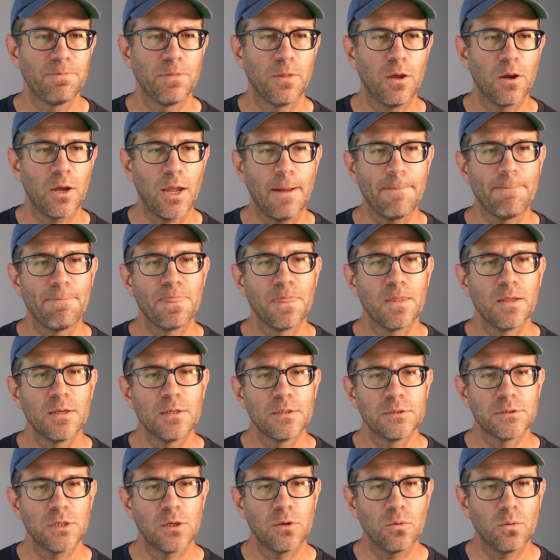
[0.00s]
Okay,
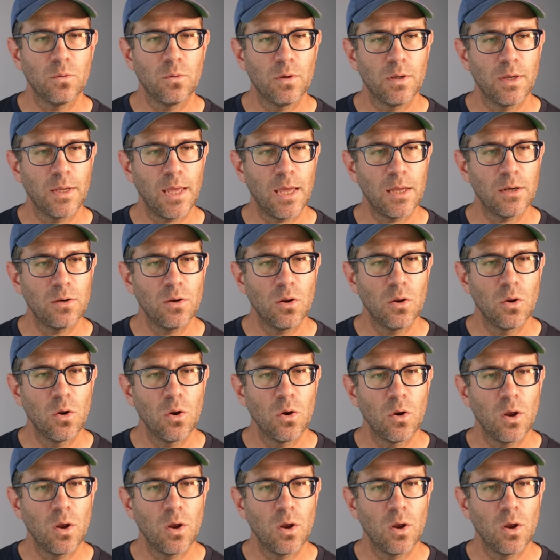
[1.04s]
so again,